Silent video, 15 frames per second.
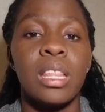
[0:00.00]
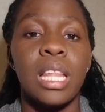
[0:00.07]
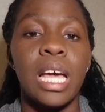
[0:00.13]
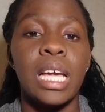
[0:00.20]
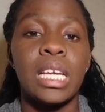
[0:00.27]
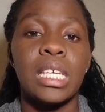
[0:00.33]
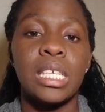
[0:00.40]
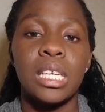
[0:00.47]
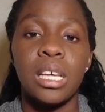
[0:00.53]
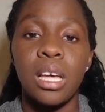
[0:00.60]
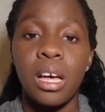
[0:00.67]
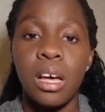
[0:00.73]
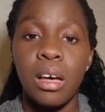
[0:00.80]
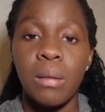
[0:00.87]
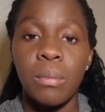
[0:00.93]
like
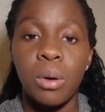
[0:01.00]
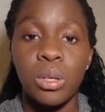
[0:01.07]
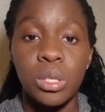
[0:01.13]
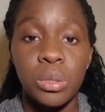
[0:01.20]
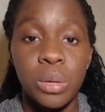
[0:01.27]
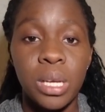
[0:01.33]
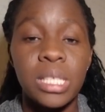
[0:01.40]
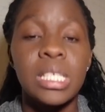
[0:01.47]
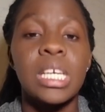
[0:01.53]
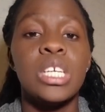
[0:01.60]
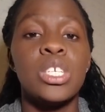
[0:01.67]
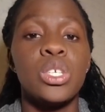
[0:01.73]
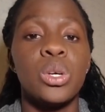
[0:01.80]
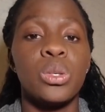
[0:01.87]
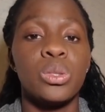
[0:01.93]

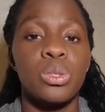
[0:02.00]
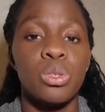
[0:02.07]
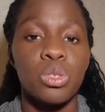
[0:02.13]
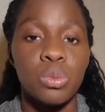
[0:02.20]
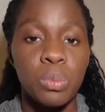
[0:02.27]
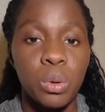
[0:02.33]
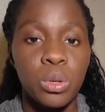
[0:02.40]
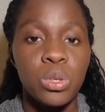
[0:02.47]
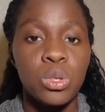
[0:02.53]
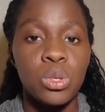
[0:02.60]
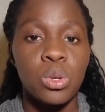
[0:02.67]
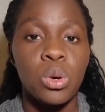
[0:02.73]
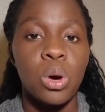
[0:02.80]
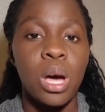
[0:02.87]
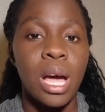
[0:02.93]
authorization to
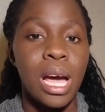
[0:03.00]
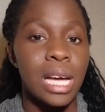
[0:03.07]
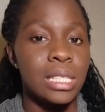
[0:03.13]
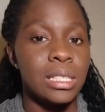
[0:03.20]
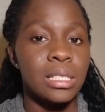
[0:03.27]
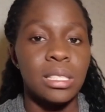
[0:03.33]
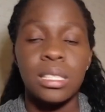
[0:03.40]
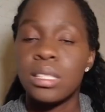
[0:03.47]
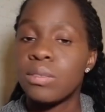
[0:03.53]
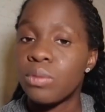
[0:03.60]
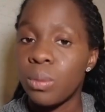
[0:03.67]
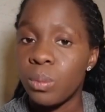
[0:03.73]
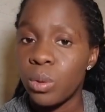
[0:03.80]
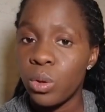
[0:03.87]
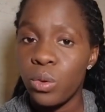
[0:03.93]
sponsor candidates
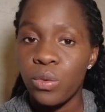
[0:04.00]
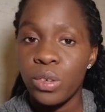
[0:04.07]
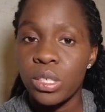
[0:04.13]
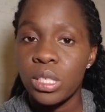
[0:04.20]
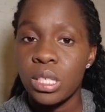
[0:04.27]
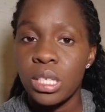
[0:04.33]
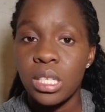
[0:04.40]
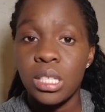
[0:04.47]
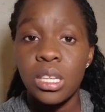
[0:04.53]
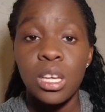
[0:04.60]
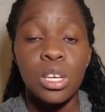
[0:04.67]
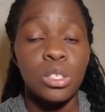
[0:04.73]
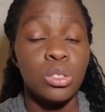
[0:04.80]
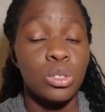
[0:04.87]
from the overseas.